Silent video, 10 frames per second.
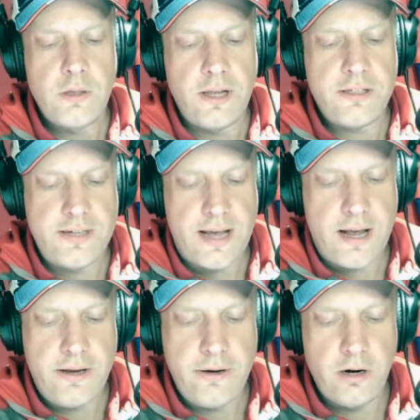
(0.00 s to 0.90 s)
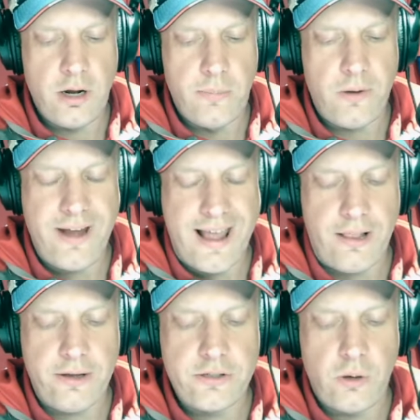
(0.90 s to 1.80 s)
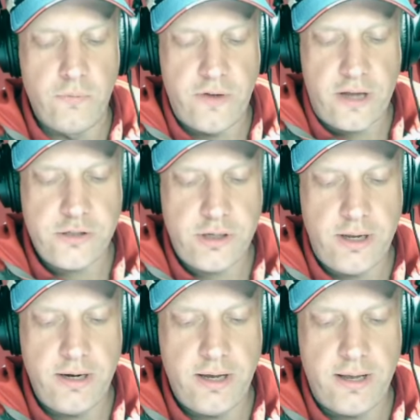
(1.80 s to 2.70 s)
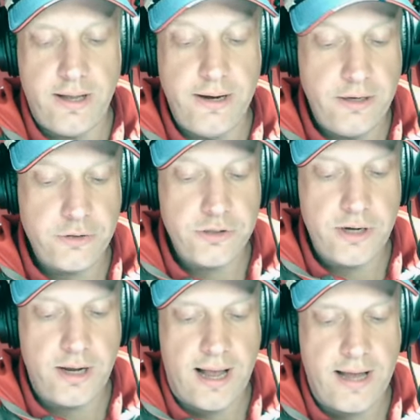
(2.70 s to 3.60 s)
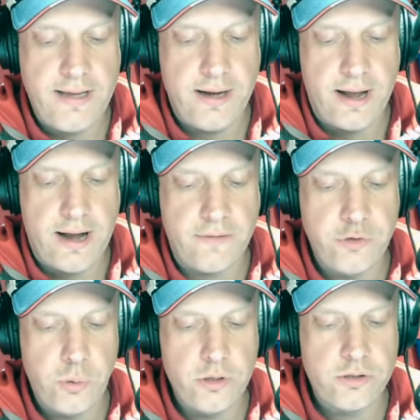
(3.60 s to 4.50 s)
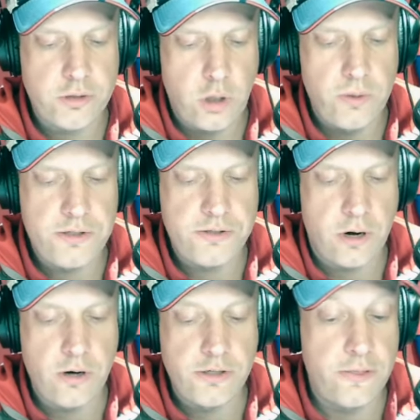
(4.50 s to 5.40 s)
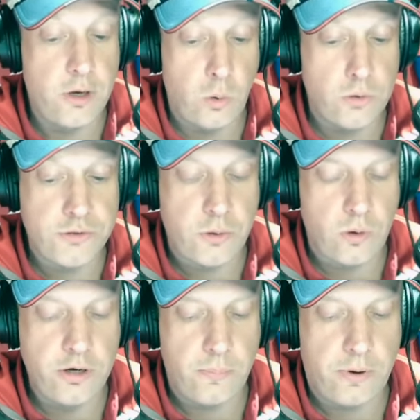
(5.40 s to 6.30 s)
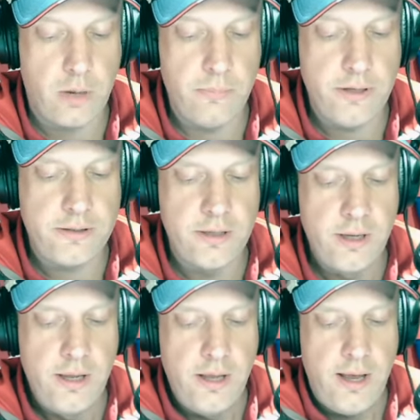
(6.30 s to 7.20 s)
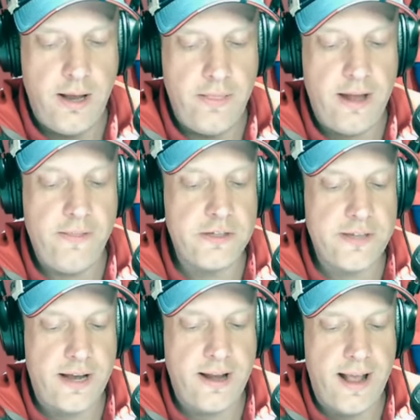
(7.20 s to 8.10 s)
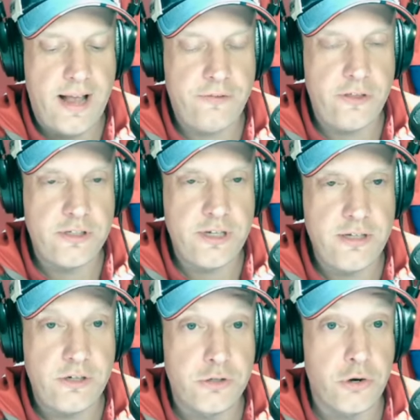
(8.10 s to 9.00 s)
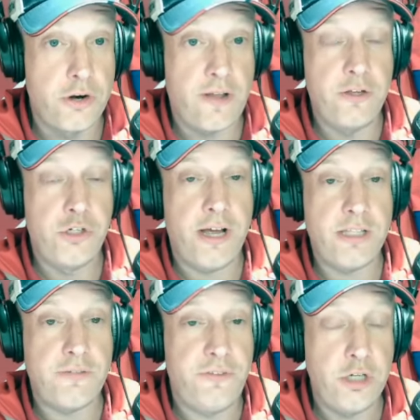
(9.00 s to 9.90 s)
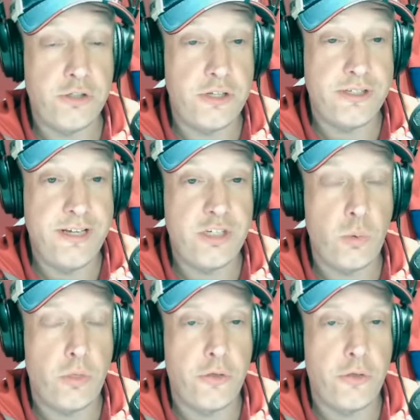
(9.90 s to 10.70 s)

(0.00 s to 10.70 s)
So let's talk here about Alex Ovechkin, an interesting guy. He got off to his slowest start in the goal scoring department, and then in the second half of the season turned on the Jets, finished the season